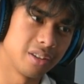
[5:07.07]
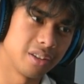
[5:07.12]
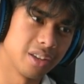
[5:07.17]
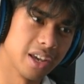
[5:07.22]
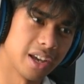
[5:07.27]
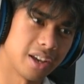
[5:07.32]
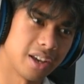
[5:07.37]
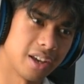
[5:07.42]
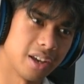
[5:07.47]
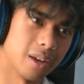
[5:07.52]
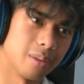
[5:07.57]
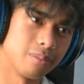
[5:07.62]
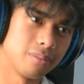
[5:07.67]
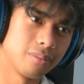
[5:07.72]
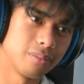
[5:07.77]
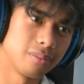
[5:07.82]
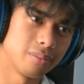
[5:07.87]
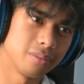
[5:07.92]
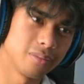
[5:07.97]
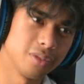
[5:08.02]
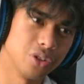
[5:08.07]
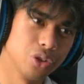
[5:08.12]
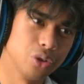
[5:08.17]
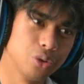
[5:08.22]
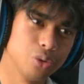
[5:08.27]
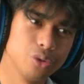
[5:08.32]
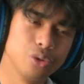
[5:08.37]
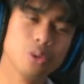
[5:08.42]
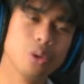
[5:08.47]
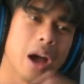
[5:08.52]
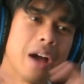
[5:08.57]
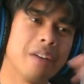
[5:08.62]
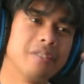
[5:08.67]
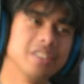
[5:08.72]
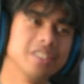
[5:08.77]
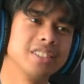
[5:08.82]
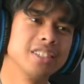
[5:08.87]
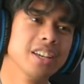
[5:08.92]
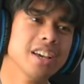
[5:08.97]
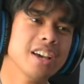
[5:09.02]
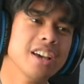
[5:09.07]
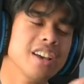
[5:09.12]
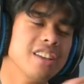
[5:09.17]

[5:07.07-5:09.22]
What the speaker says: Yeah, Cap. You haven't